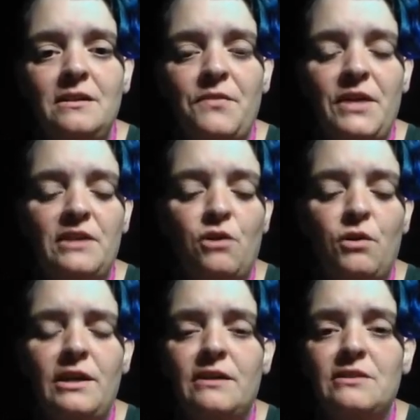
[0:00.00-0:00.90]
They
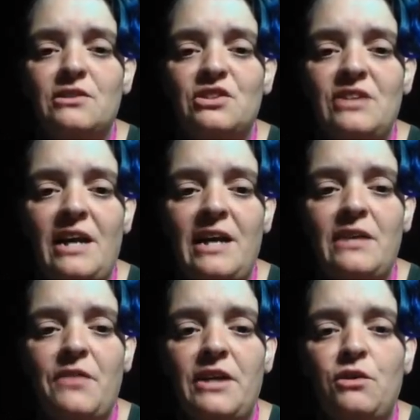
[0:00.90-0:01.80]
don't understand,
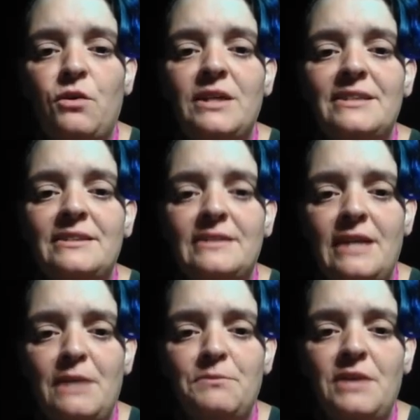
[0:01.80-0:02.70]
they don't
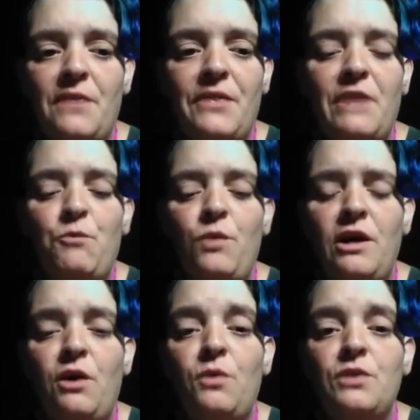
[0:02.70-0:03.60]
accept, and they
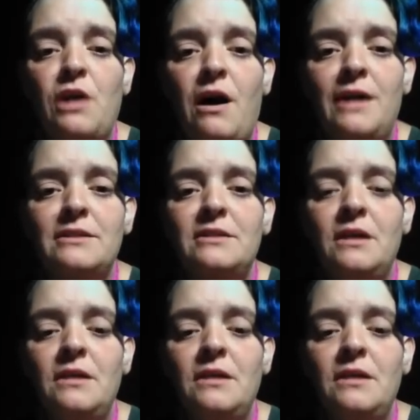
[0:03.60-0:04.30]
will not